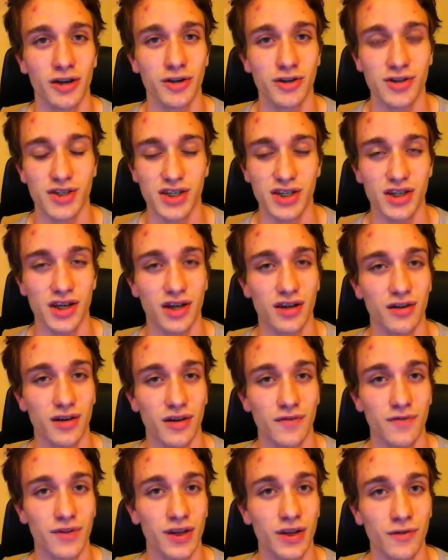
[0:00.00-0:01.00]
You'll see there a
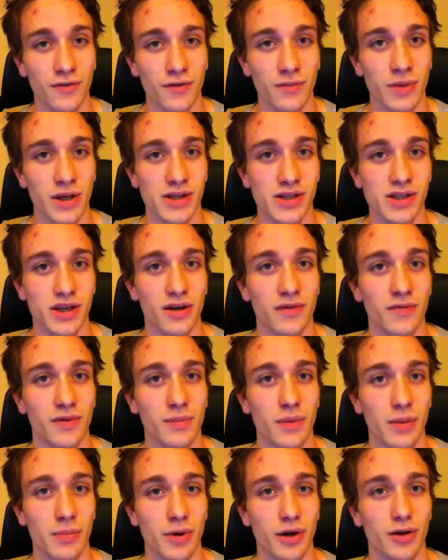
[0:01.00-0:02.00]
video from myself and
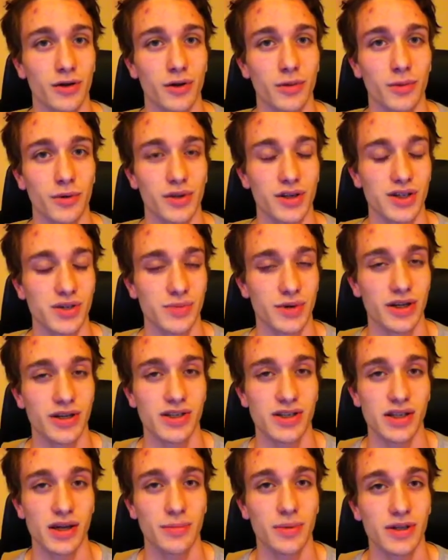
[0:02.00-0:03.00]
my partner both explaining
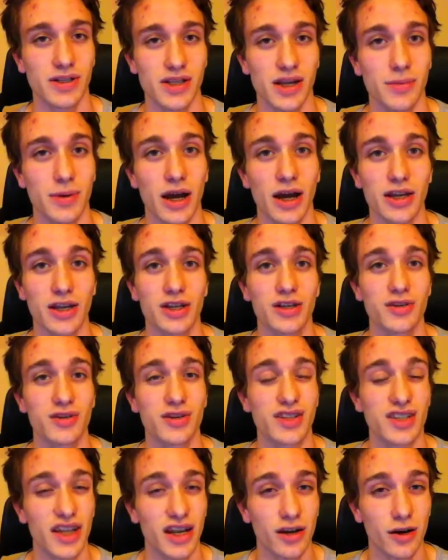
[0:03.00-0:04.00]
step-by-step how you can do
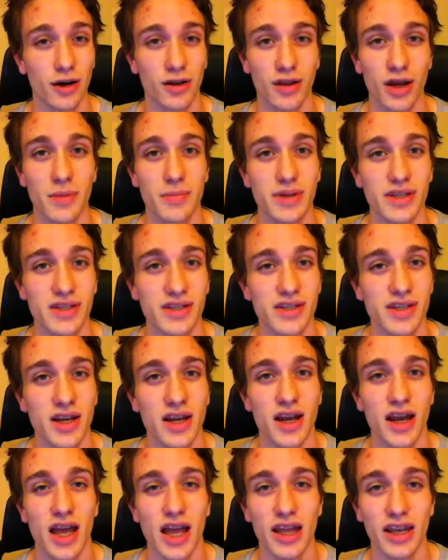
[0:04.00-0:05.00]
this, get an online business
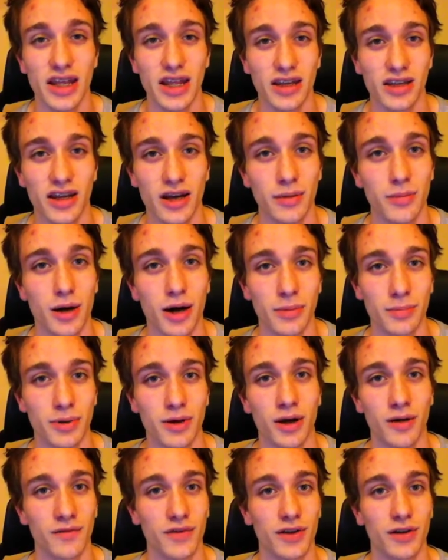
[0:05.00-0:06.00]
and income up and
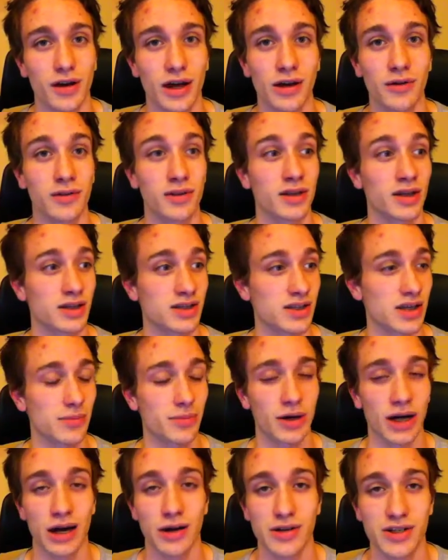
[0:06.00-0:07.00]
off the ground in the next
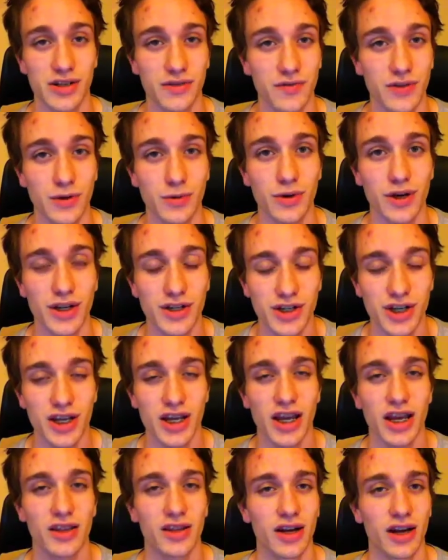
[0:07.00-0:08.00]
couple hours if you wish,
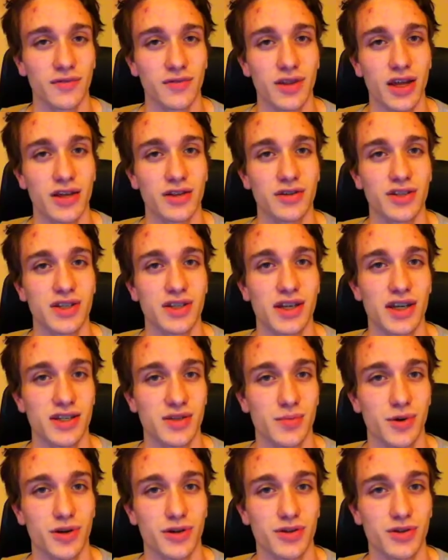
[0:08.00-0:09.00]
and then after that you'll see
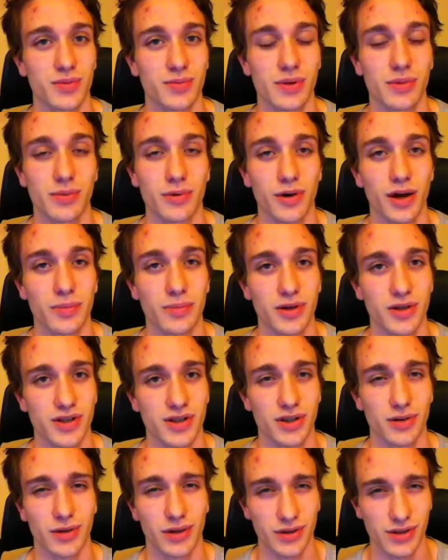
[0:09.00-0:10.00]
testimonials from people who I
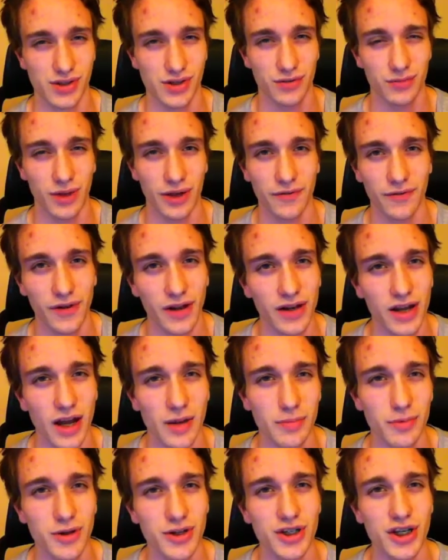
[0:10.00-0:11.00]
personally work with. So my friend, I
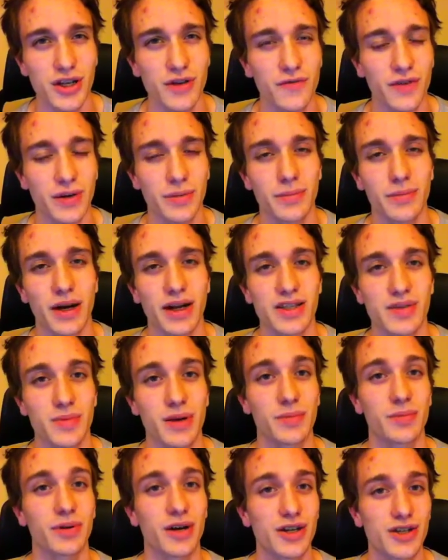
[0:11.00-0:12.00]
appreciate you for coming by. It's been a
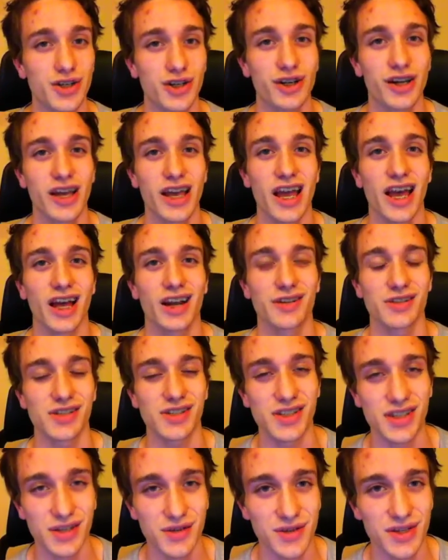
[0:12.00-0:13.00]
pleasure, and I'll
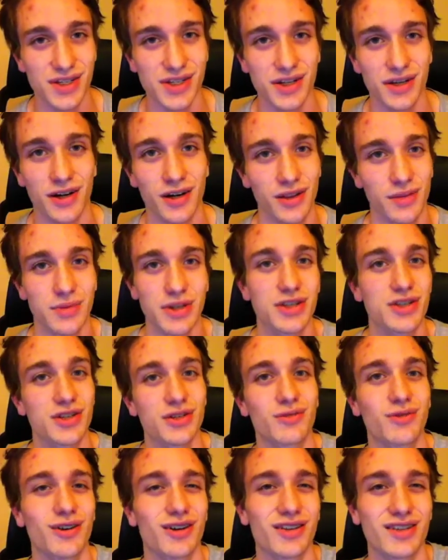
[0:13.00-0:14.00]
see you this year on the beach of
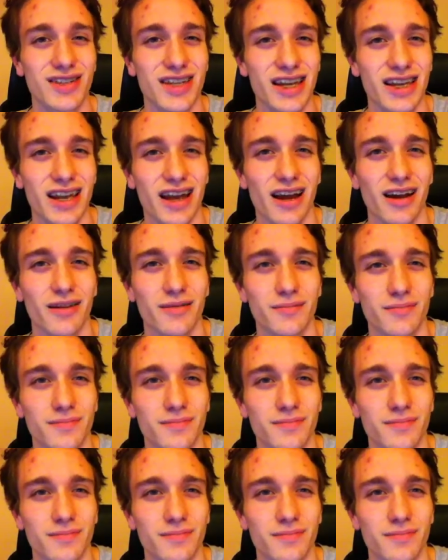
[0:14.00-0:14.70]
the world. Take care.